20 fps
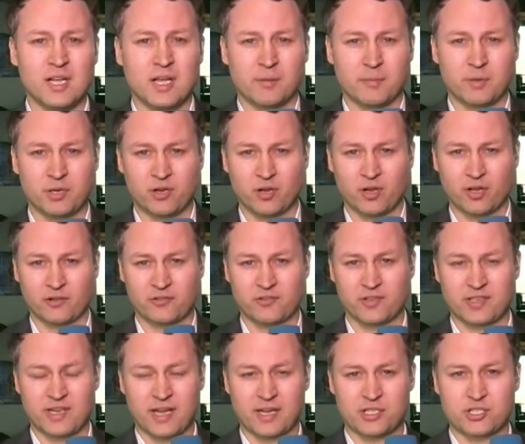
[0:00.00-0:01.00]
because the
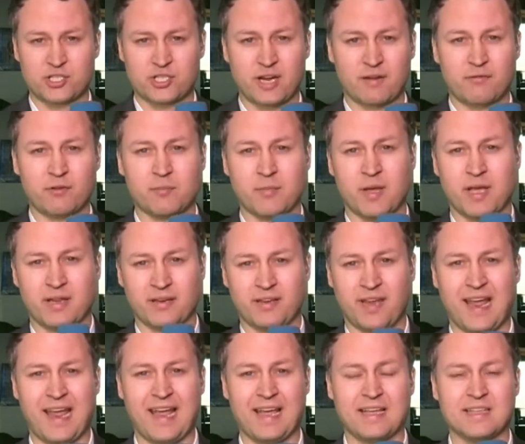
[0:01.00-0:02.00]
Dutch government
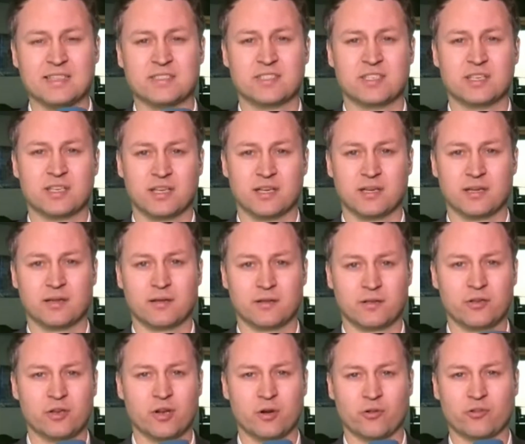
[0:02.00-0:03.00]
has,
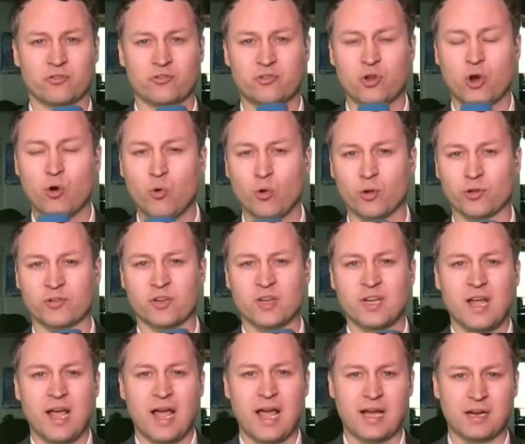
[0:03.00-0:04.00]
told
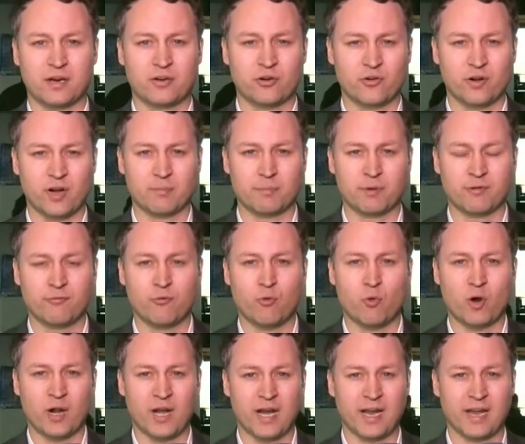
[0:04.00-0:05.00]
Ankara
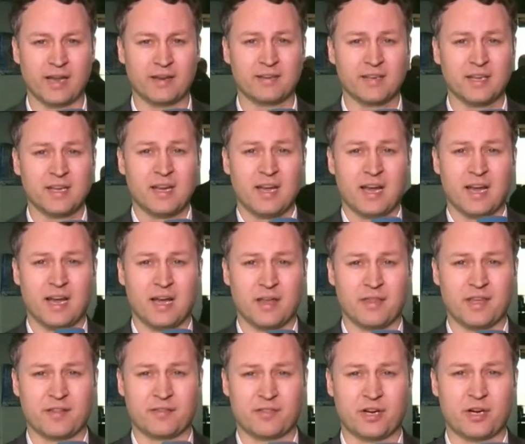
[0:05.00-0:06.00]
beforehand
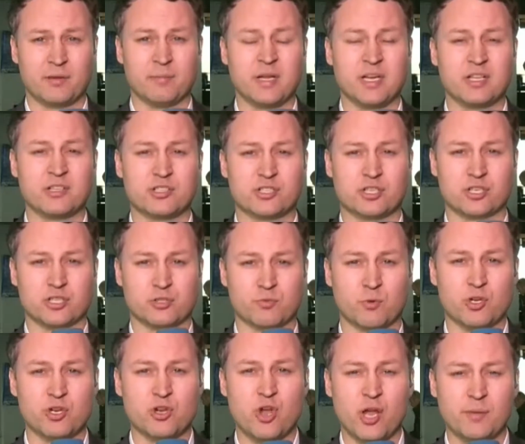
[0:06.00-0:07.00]
that their ministers
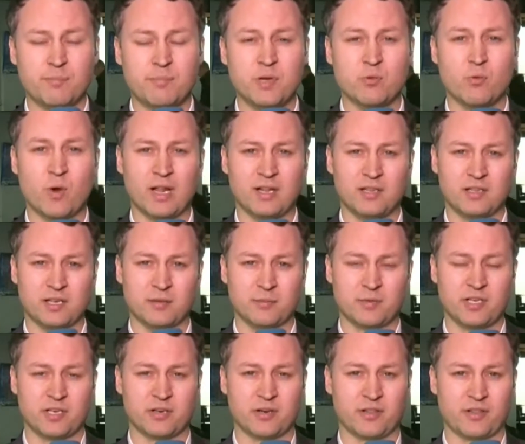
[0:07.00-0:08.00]
would not be welcome
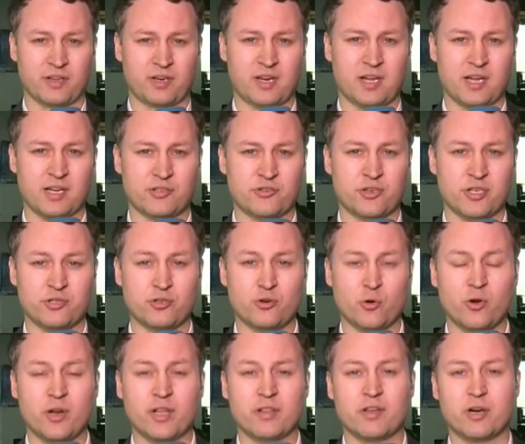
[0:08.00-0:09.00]
here in the country
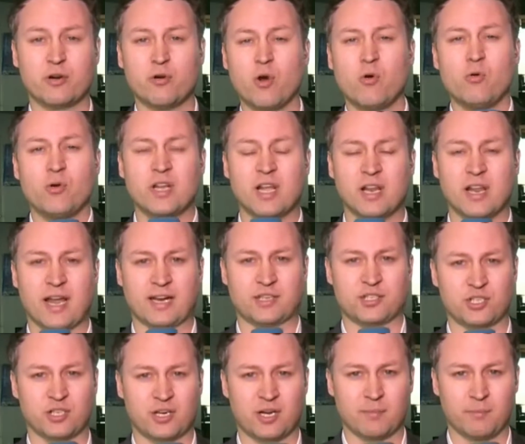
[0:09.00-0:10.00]
during their own
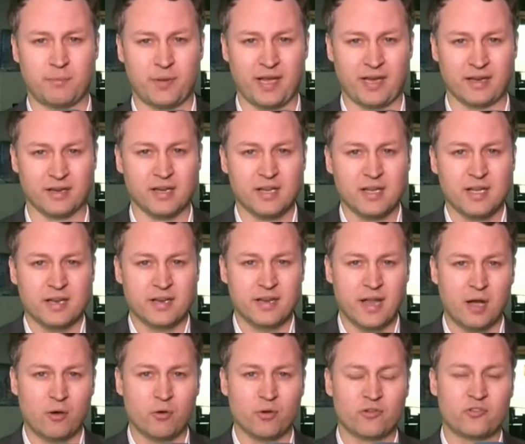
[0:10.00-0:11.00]
election campaign.
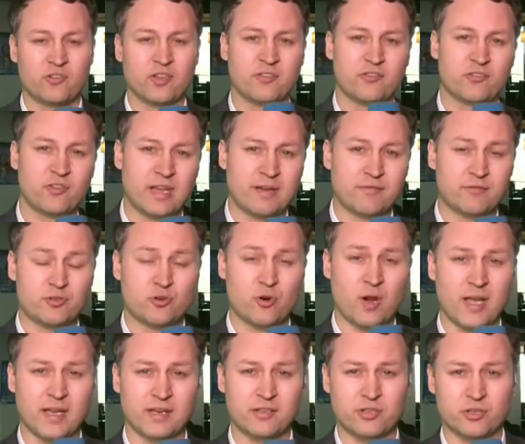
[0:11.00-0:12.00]
Now, since they've
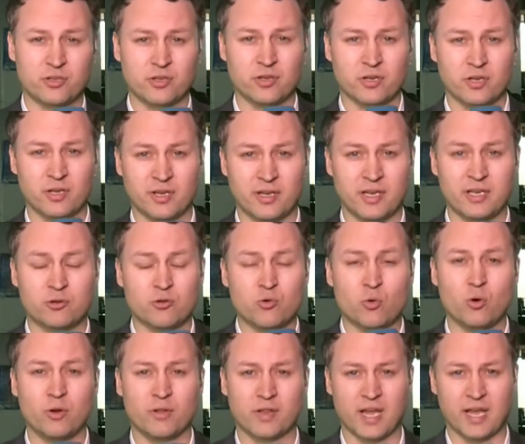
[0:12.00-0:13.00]
tried to
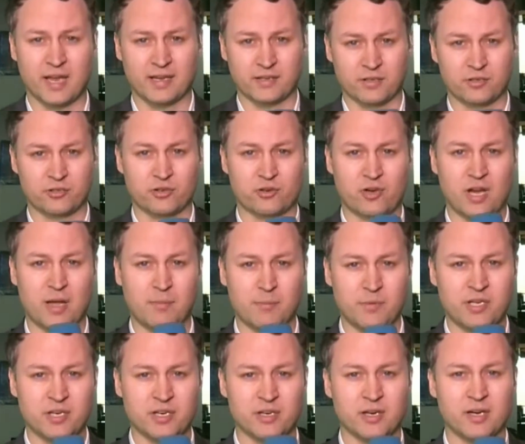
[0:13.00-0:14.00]
ignore that and to come
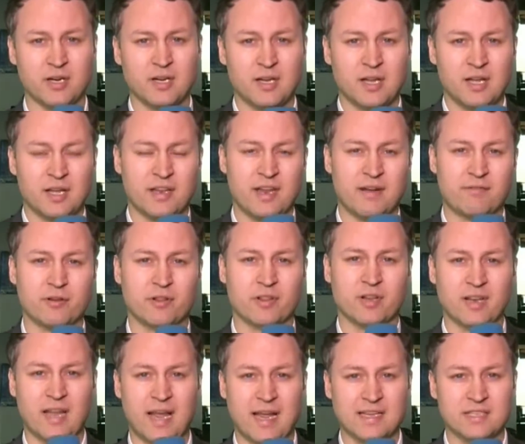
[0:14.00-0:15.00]
here,
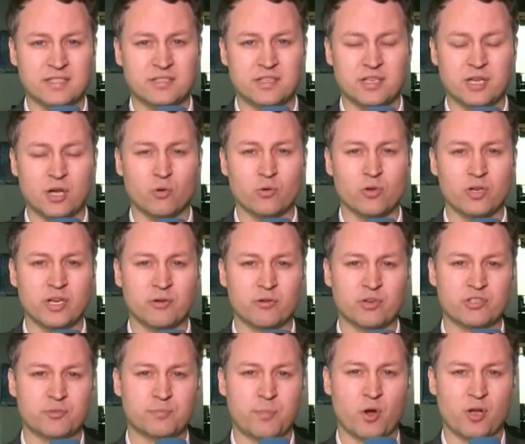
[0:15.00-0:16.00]
nevertheless, the only
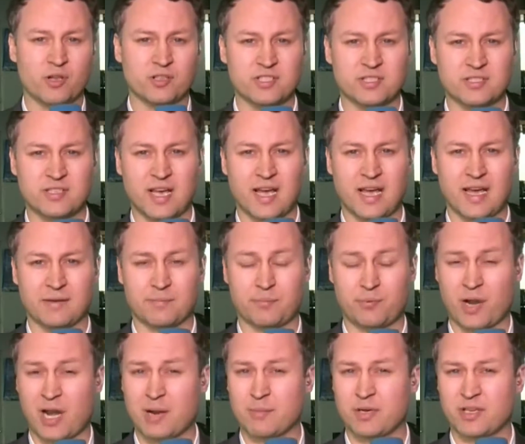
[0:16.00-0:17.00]
response that
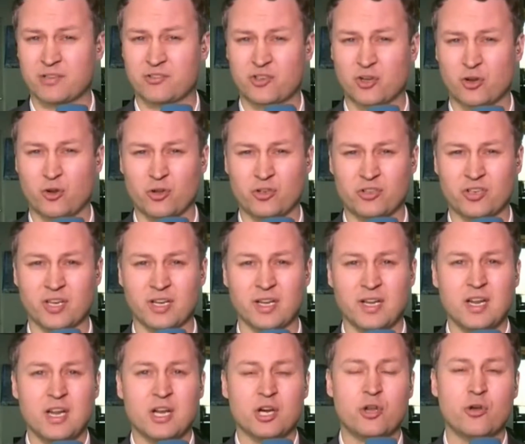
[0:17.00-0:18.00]
Prime Minister Rutte
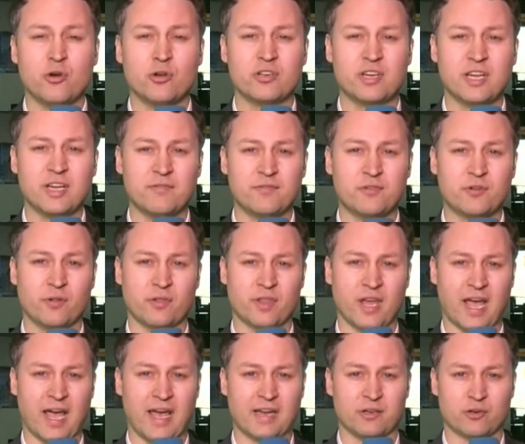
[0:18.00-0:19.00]
could give to
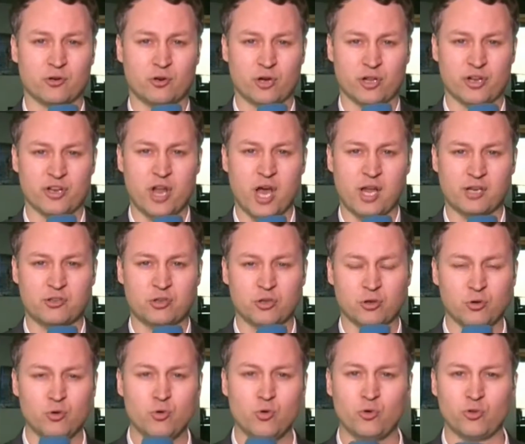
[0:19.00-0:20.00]
that in order not to
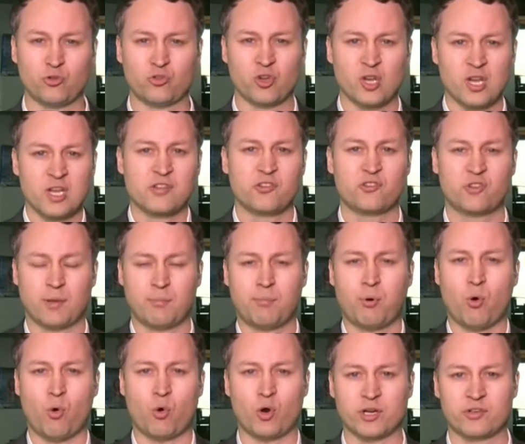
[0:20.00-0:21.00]
lose
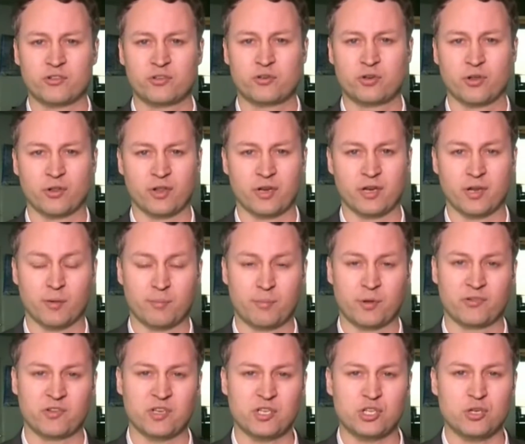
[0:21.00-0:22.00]
support to the
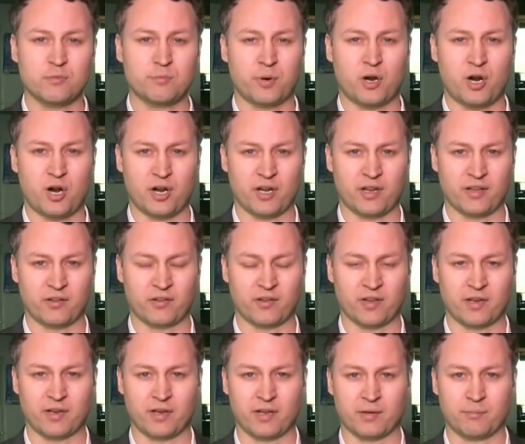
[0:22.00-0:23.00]
opposition parties
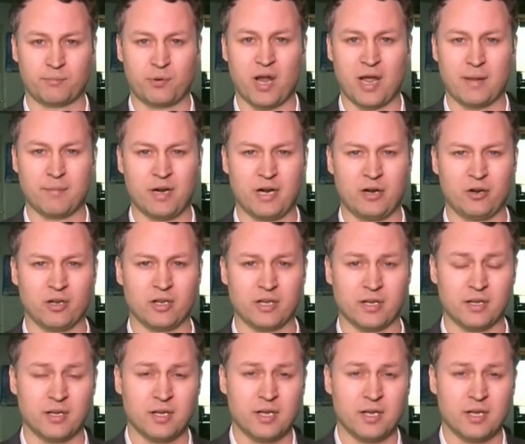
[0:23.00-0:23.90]
and primarily